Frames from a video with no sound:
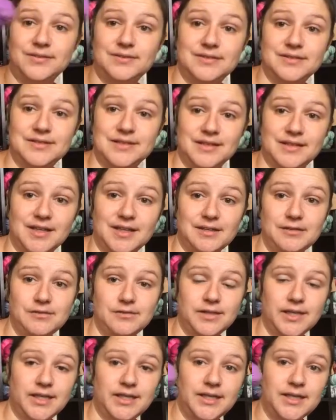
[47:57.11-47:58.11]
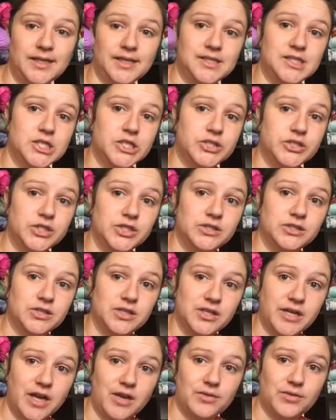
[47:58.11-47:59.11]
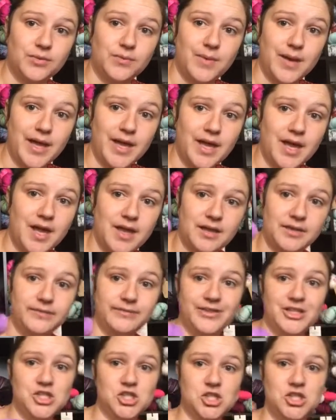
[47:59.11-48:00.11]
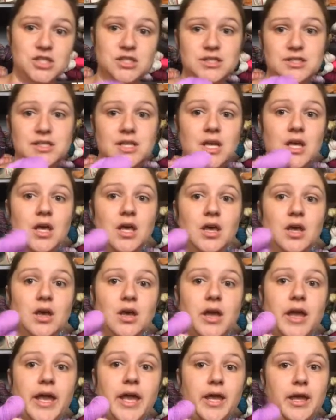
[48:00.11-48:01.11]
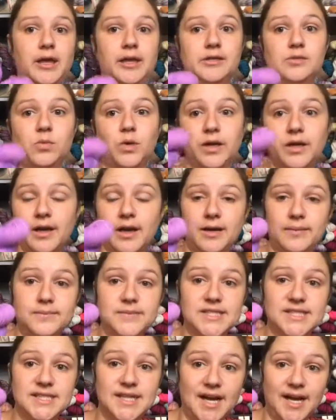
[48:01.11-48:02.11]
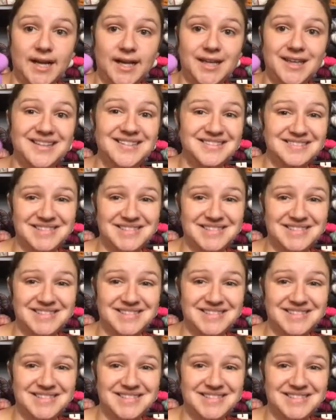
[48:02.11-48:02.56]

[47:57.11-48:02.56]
It's not that I don't like it. It just didn't turn out the way I envisioned. And when it comes to dyeing,